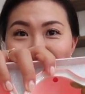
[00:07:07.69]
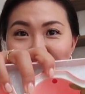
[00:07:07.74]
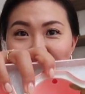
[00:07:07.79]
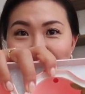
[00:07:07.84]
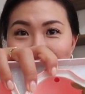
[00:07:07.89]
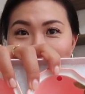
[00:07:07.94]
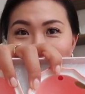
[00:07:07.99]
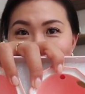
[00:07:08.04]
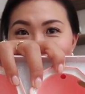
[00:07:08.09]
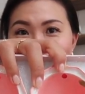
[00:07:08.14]

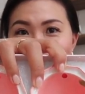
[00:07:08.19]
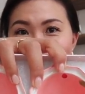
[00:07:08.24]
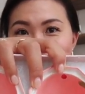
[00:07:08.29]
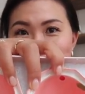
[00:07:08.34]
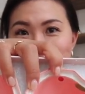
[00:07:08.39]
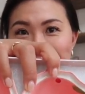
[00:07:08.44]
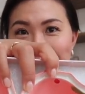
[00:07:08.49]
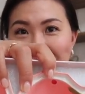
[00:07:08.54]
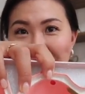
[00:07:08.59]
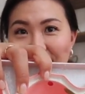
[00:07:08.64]
Check this
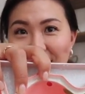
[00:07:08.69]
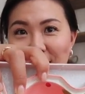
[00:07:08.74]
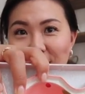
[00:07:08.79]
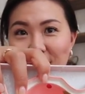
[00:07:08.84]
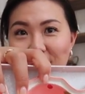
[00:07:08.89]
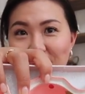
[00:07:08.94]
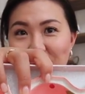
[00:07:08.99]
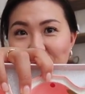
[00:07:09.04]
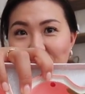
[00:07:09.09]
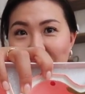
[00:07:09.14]

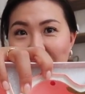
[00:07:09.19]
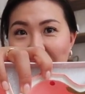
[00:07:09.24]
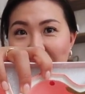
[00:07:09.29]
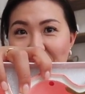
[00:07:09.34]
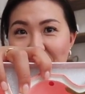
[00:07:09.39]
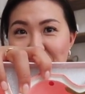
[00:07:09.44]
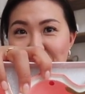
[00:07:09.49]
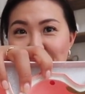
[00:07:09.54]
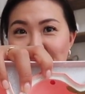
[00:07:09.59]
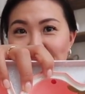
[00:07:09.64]
out. Okay,
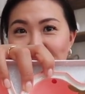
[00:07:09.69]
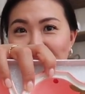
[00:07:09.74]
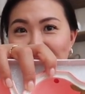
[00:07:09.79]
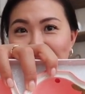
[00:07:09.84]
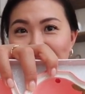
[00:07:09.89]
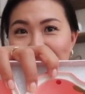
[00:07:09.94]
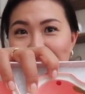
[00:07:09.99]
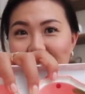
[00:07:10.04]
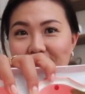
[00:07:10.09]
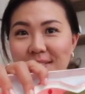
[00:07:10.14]
how
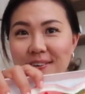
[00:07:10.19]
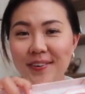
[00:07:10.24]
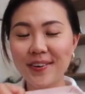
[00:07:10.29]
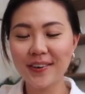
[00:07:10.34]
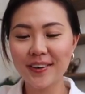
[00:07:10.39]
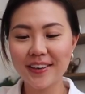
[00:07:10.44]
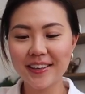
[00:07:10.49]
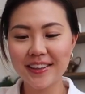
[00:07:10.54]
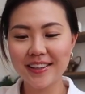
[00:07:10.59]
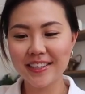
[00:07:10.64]
cute
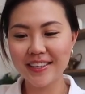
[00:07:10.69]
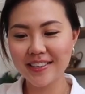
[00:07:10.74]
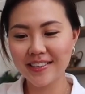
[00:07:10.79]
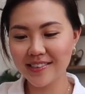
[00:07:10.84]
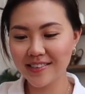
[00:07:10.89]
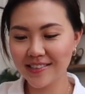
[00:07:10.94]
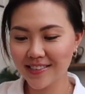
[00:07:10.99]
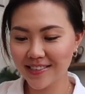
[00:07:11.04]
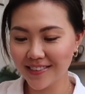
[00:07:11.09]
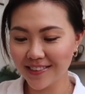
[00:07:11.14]
are
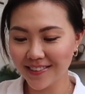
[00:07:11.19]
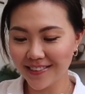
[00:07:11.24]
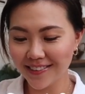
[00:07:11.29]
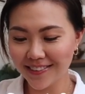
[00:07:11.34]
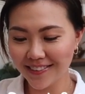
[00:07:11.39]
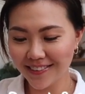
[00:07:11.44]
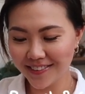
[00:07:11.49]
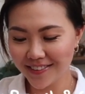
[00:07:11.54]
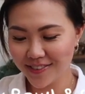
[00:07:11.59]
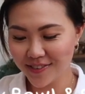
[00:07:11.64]
these
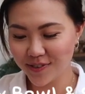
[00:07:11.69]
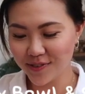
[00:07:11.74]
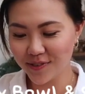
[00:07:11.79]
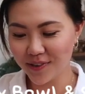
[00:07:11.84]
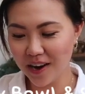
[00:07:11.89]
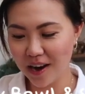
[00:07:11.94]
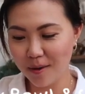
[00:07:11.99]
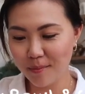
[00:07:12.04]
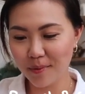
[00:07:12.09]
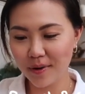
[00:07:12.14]
little
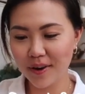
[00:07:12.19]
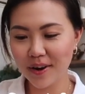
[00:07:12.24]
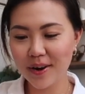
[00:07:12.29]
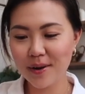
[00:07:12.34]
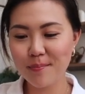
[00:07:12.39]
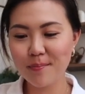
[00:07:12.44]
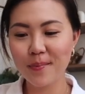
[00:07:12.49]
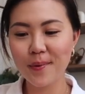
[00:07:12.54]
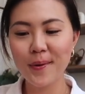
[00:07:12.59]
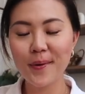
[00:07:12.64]
strawberry
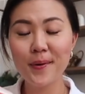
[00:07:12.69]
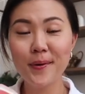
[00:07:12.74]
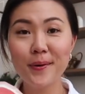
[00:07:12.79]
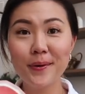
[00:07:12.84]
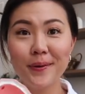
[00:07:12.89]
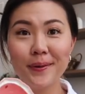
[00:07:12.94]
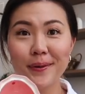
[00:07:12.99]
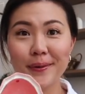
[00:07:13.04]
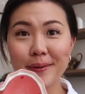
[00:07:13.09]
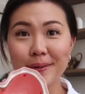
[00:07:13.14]

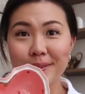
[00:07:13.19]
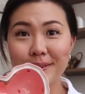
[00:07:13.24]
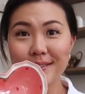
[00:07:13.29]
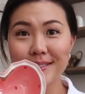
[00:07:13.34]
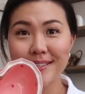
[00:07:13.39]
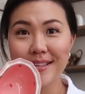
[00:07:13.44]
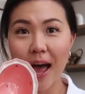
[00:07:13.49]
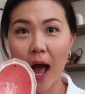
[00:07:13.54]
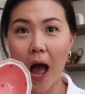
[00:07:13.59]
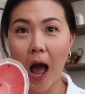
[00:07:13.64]
bowls?